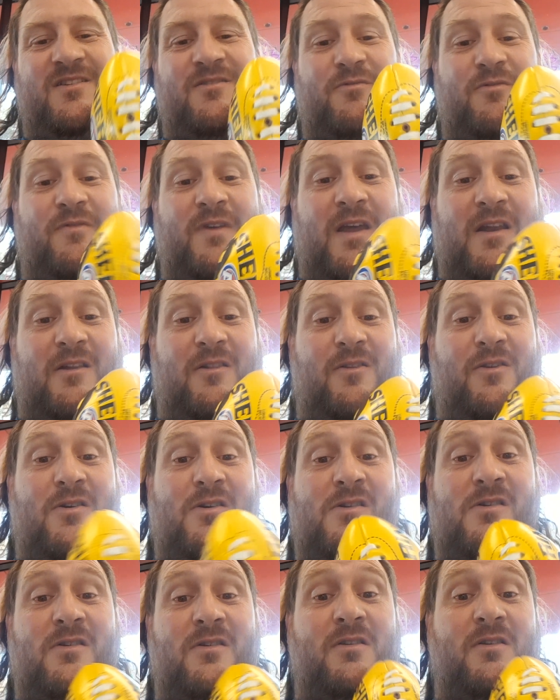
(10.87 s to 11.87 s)
We've had a
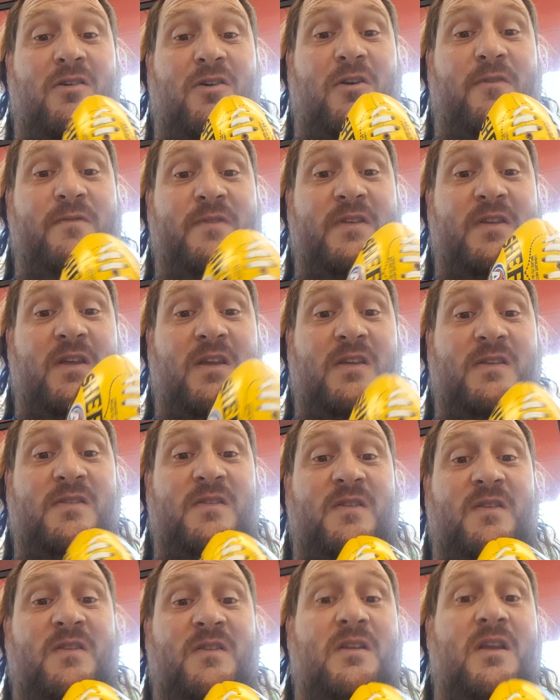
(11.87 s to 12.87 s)
long off
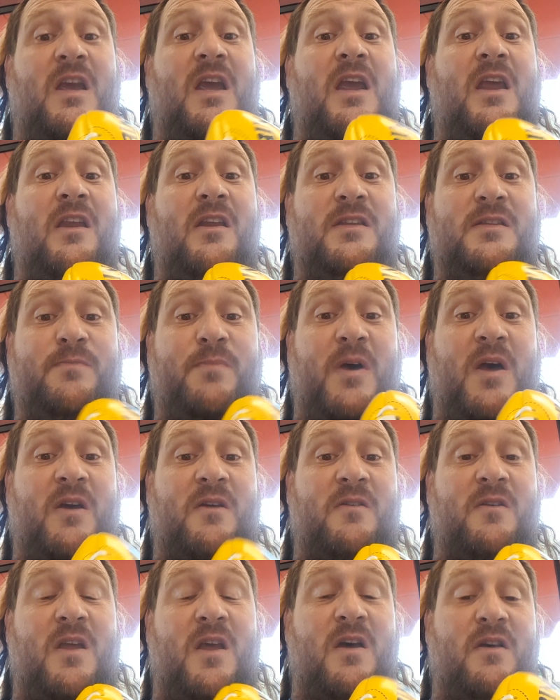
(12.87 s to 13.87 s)
season and it's
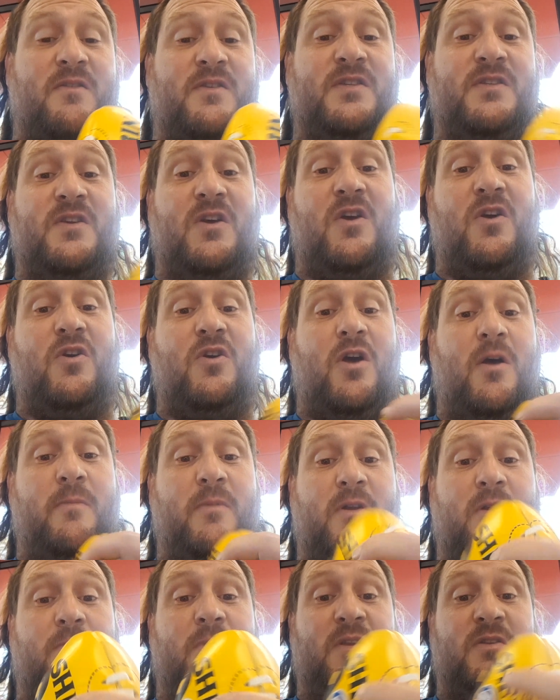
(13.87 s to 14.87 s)
back now, so I'm
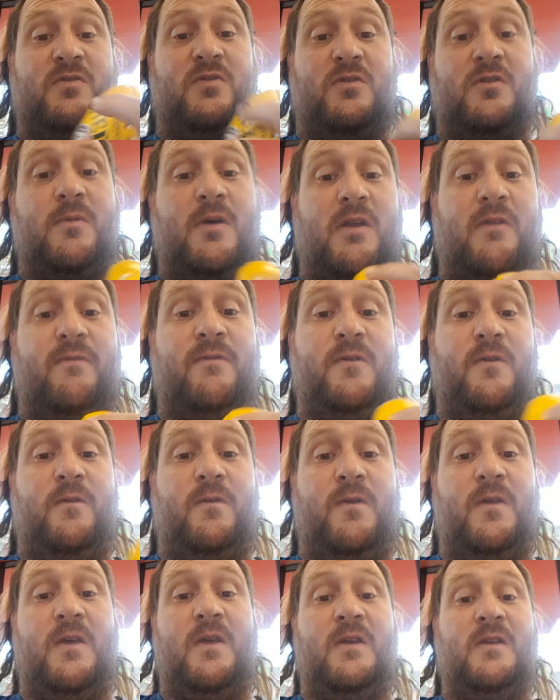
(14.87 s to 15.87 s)
going to be talking about a few
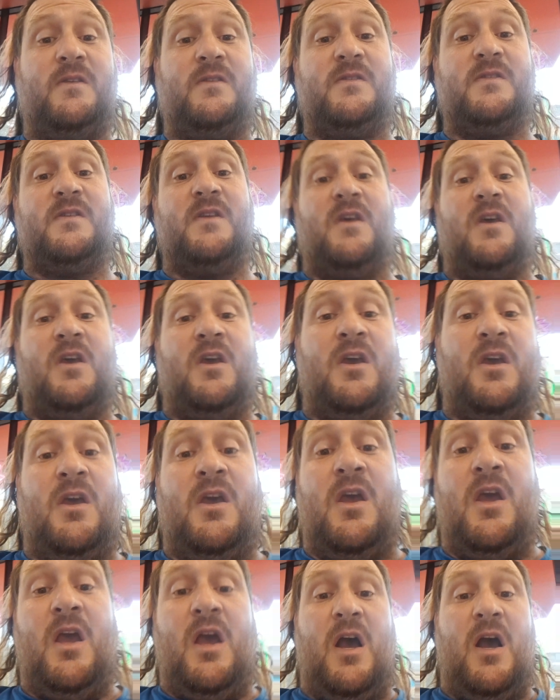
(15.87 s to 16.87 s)
things.
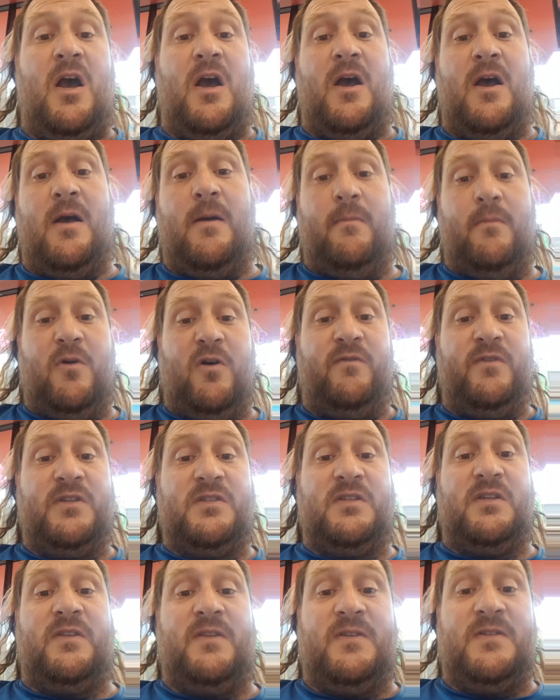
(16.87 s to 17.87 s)

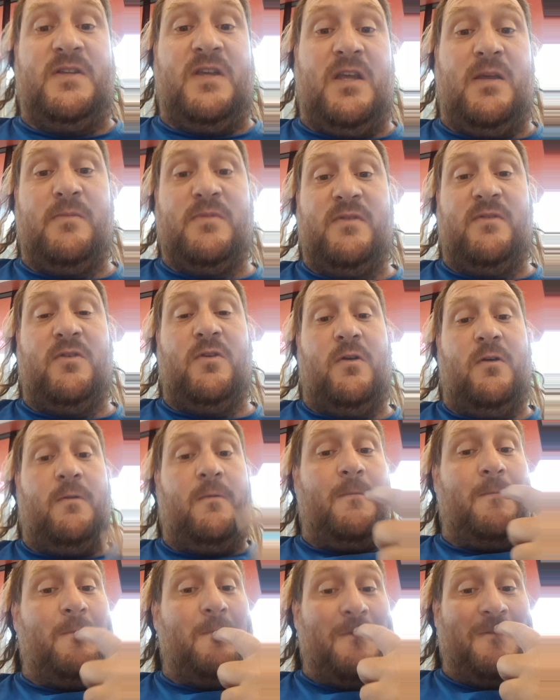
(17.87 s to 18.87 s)
Obviously, the teams have
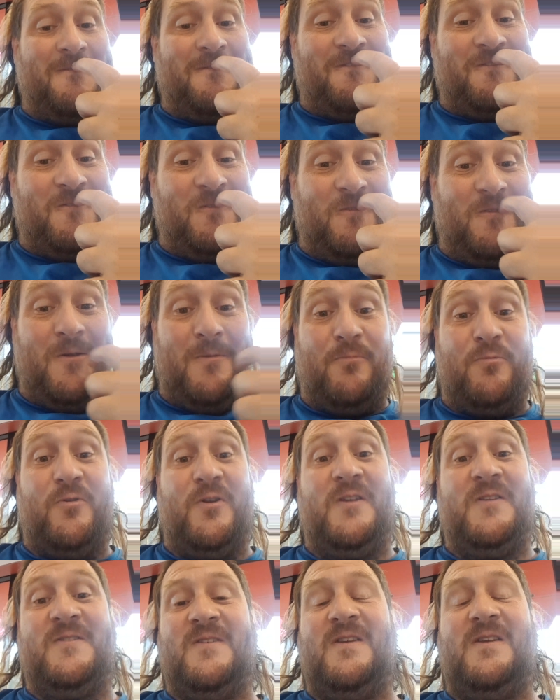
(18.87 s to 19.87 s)
gone through their
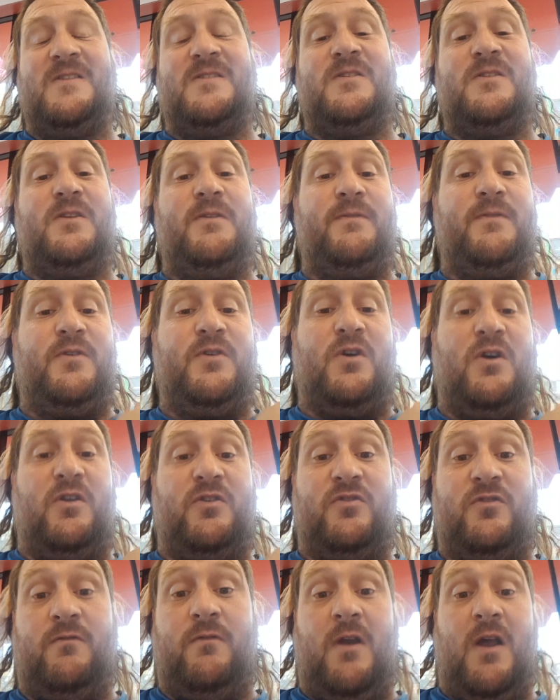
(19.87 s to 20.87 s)
pre-season. You've
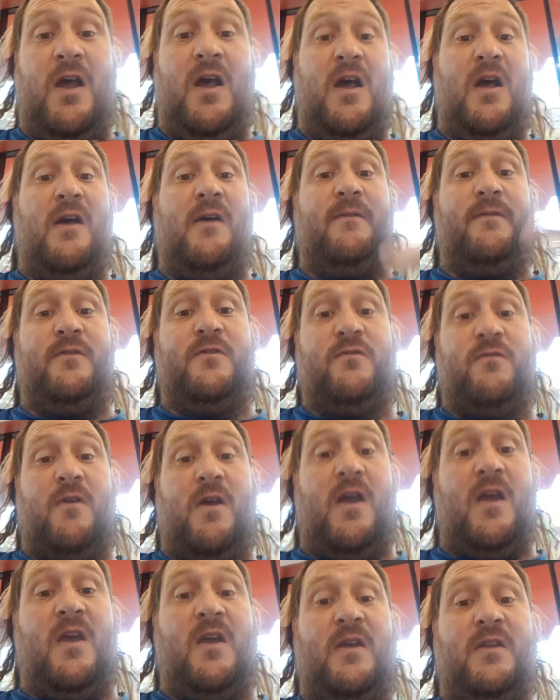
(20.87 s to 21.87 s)
got draft,
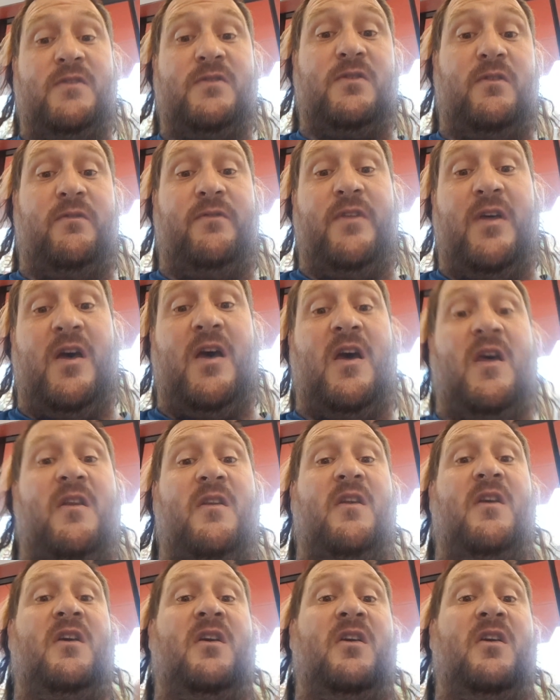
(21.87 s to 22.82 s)
trades, all of that.